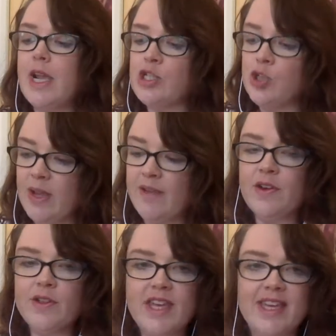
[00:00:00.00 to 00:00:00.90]
So if
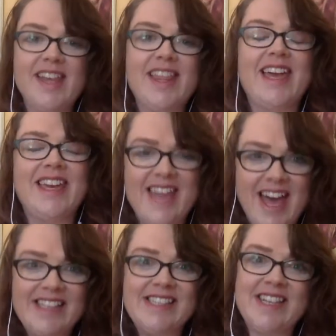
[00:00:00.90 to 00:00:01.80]
you're thinking like,
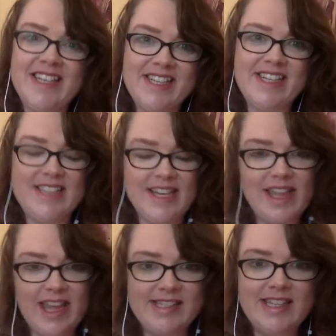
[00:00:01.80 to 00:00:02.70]
yes, ding, ding,
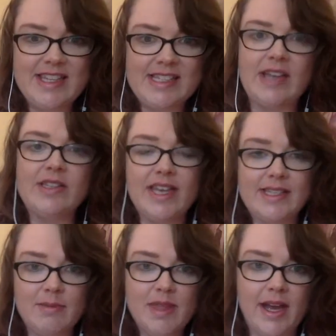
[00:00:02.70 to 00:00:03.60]
ding, Lacey, this sounds
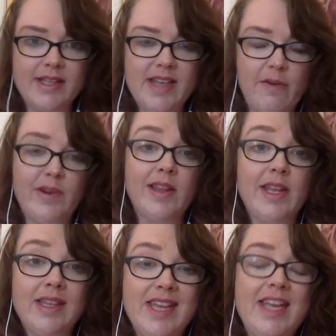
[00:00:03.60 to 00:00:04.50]
like something I
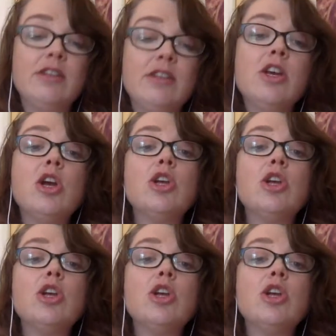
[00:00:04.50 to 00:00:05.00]
definitely need,